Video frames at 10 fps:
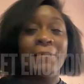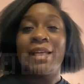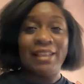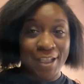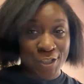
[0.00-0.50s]

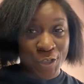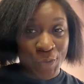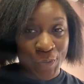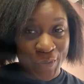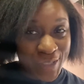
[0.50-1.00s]
Let's
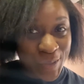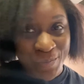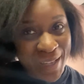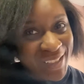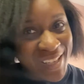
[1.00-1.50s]
go on to
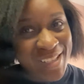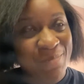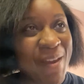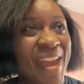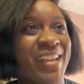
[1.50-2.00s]
my next
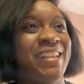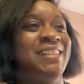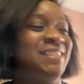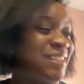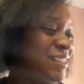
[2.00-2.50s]

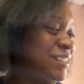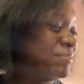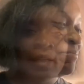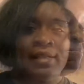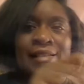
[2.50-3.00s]
package.
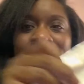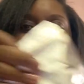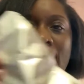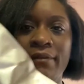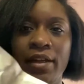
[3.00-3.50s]

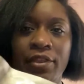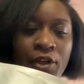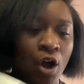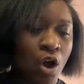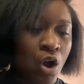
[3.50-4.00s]

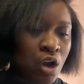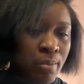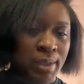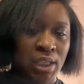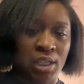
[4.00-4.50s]
7th
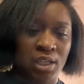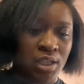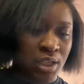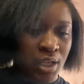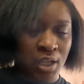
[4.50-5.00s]
Harmony